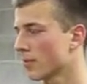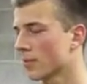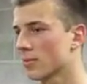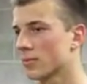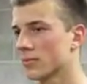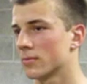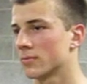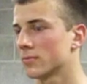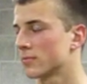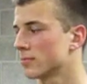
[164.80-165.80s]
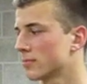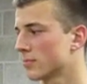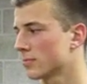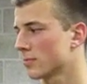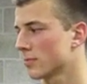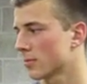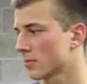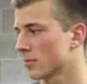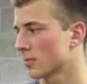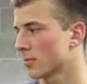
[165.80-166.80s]

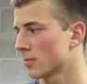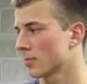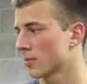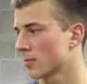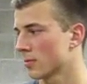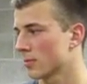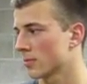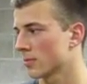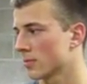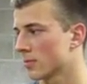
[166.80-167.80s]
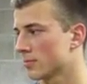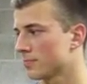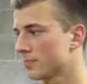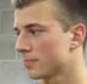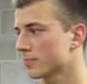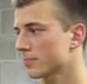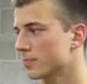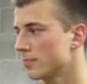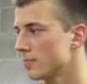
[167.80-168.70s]
This person isn't speaking.